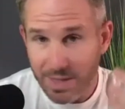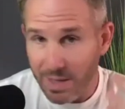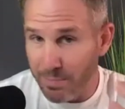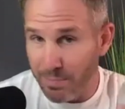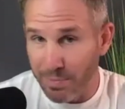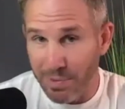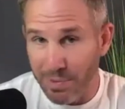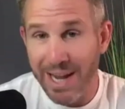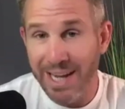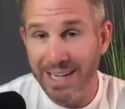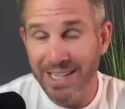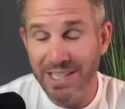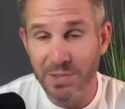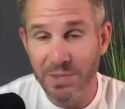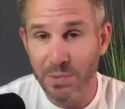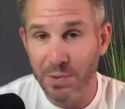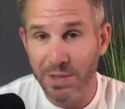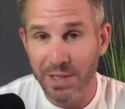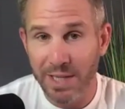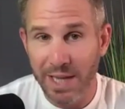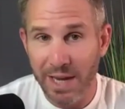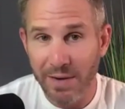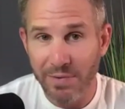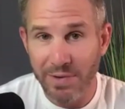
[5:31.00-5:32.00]
brand is
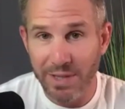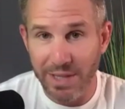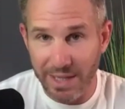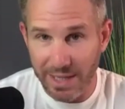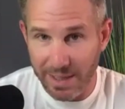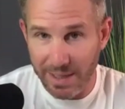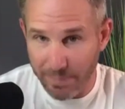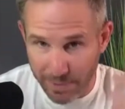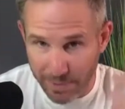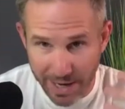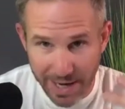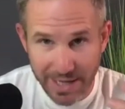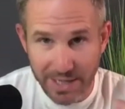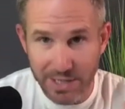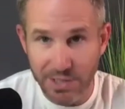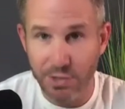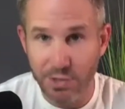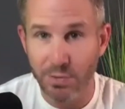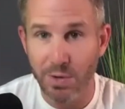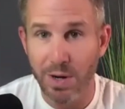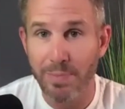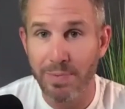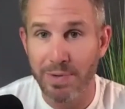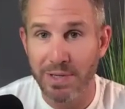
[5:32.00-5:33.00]
really everything and brand is
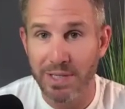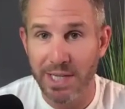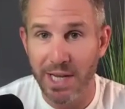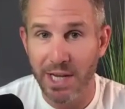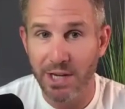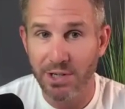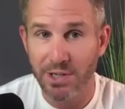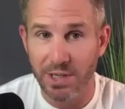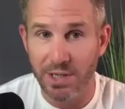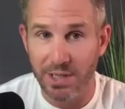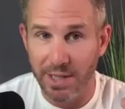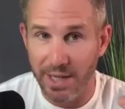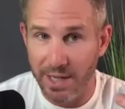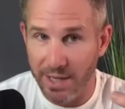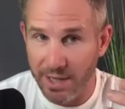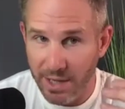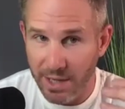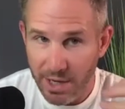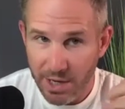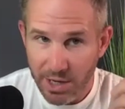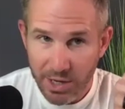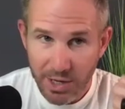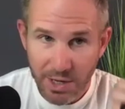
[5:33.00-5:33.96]
your reputation like